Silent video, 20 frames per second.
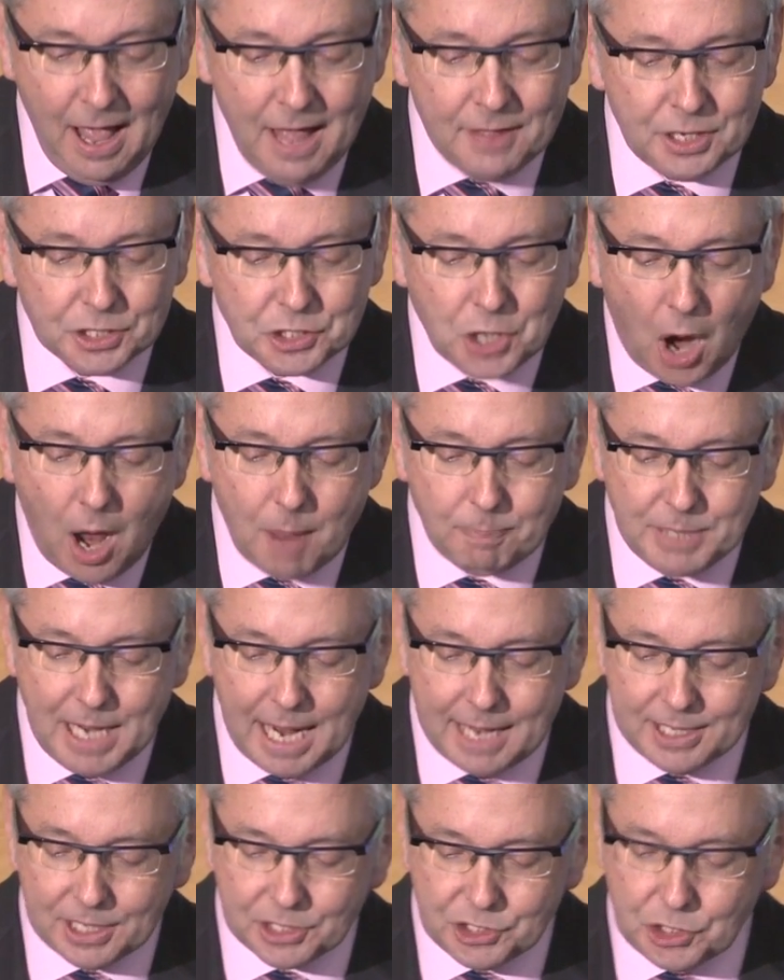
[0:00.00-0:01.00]
The top
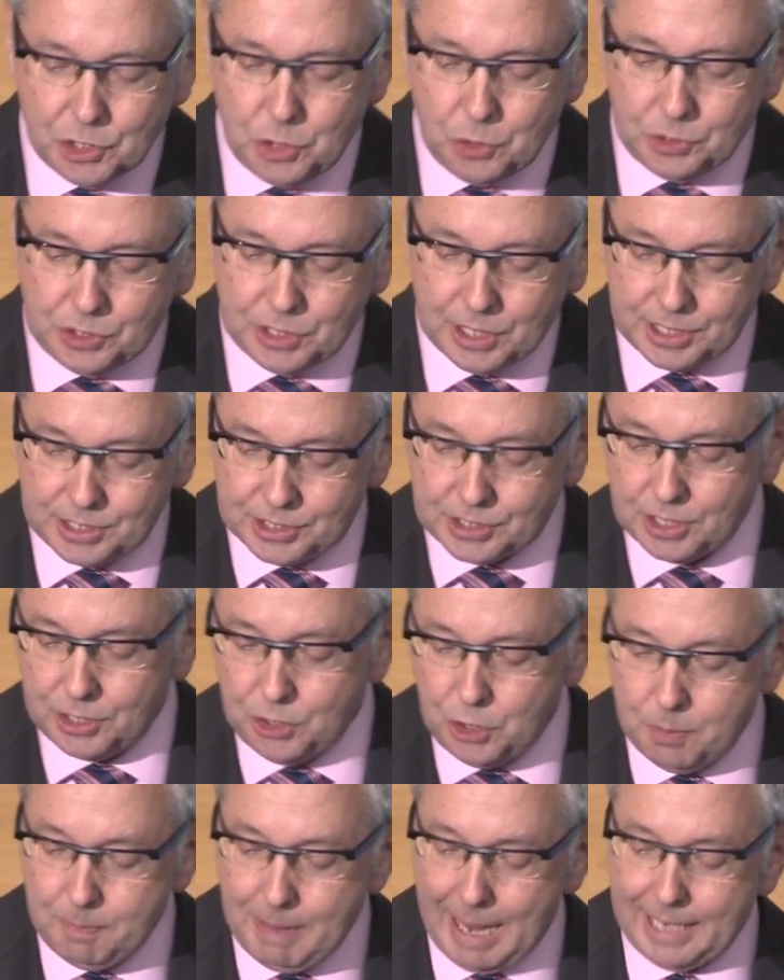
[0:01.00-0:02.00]
10 excuses
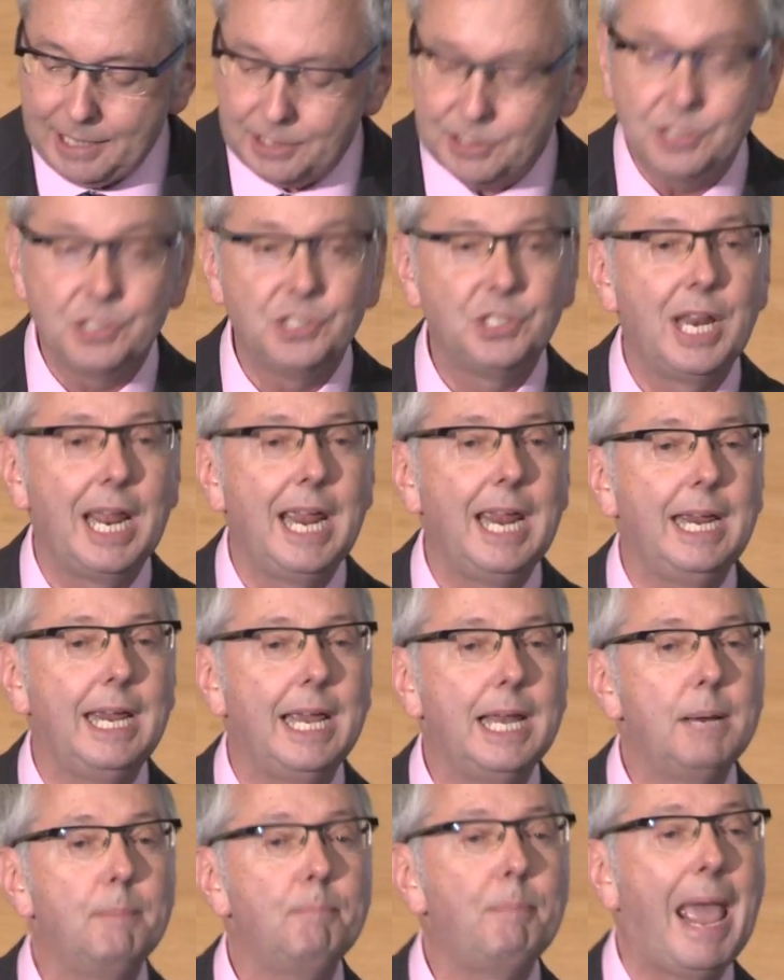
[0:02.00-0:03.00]
you make to stay
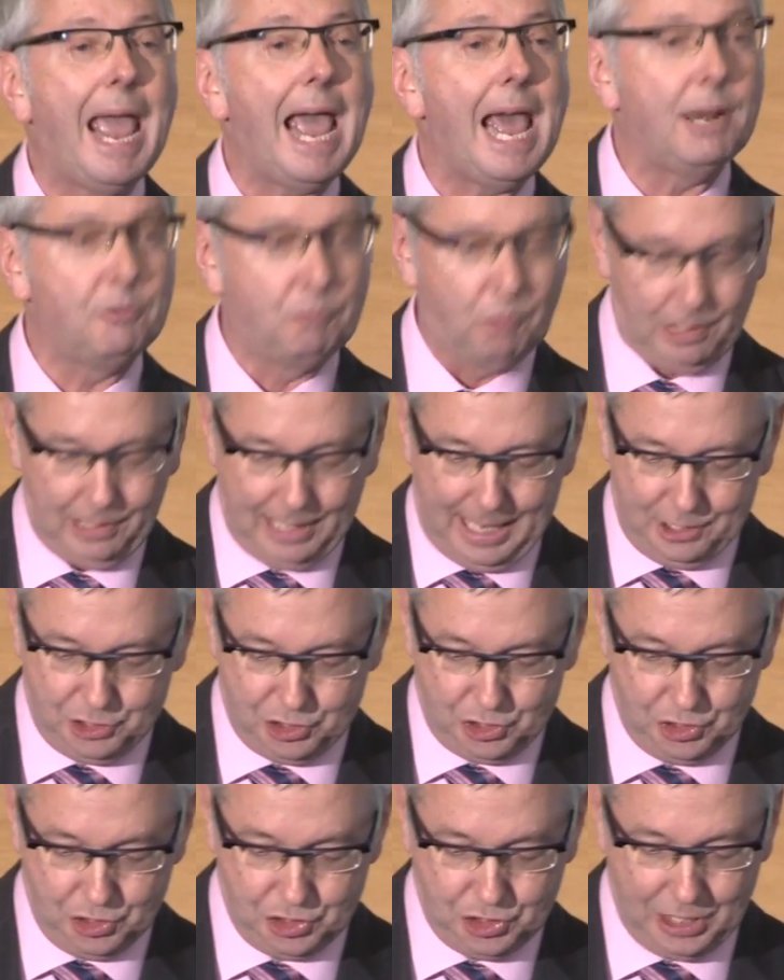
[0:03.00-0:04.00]
in a bad
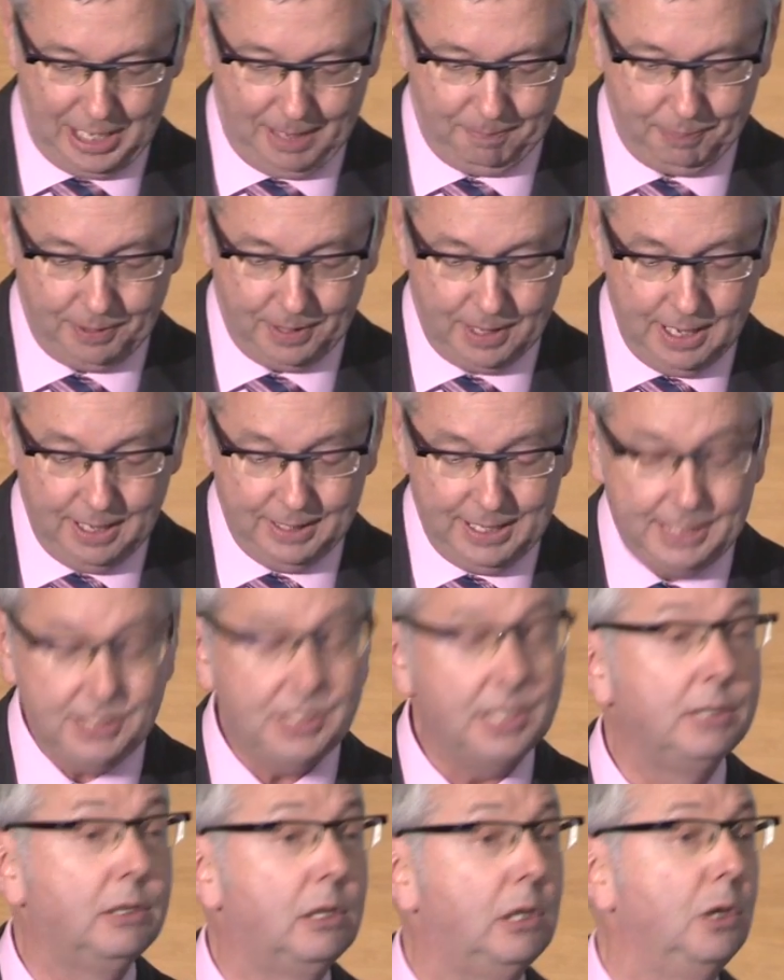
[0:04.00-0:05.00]
relationship. These
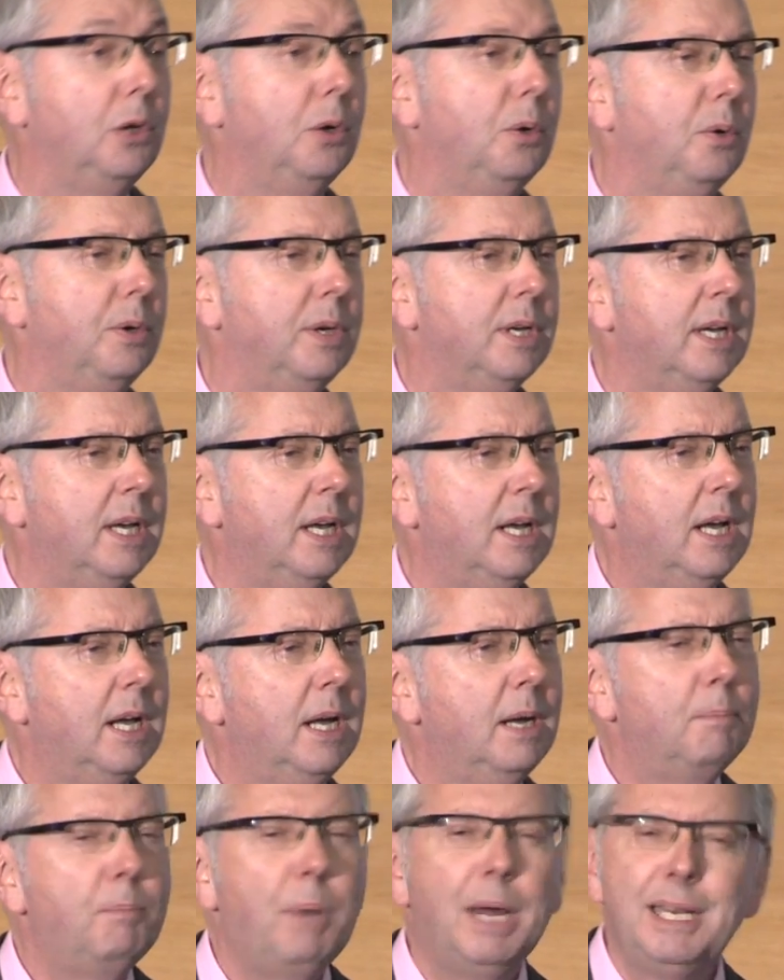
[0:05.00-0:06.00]
include,
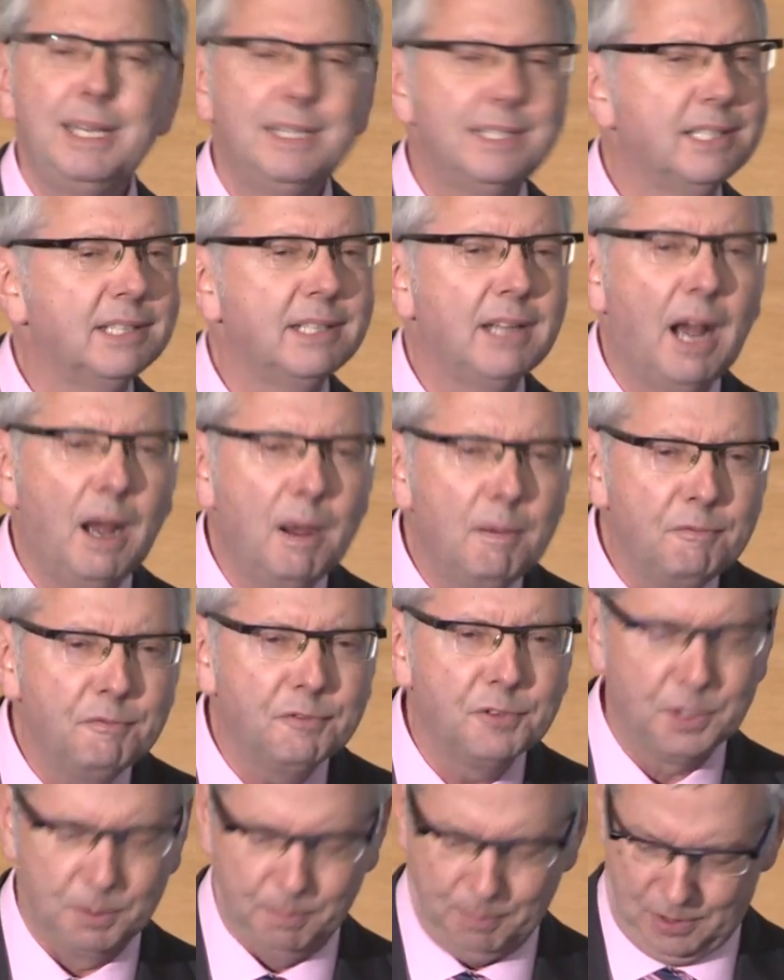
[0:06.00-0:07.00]
but it's
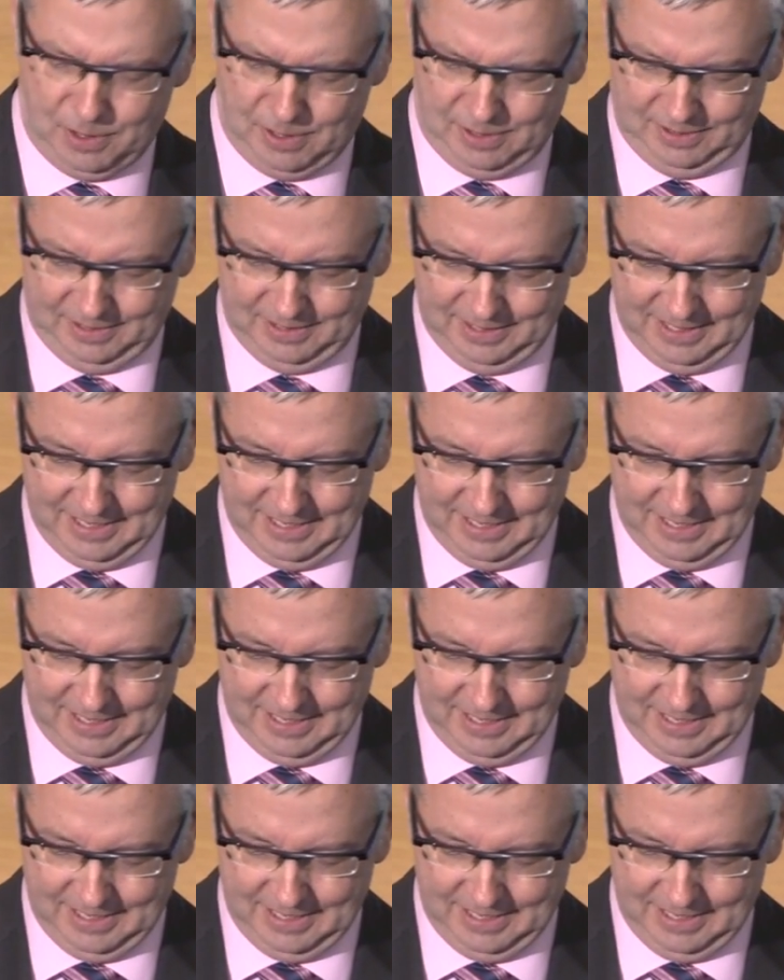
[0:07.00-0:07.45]
comfortable.